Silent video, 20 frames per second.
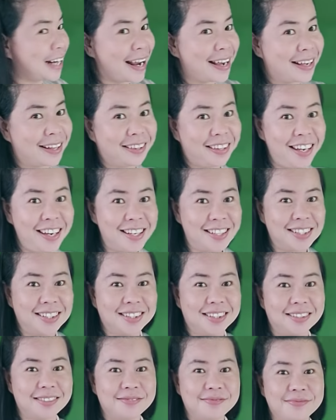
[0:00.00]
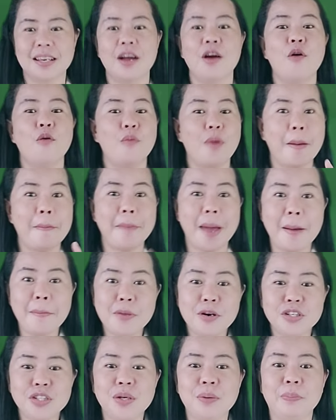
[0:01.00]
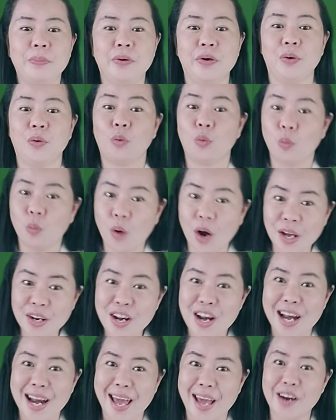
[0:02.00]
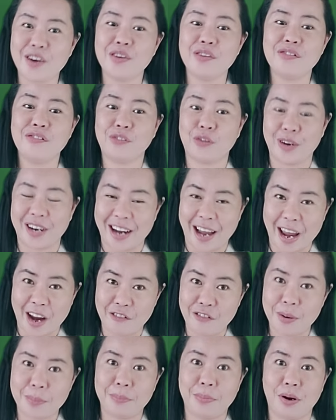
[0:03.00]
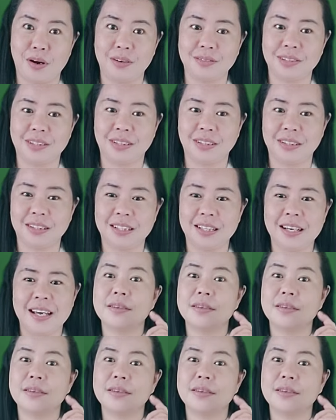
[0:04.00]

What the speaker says: like this. Remember to put one letter for every box.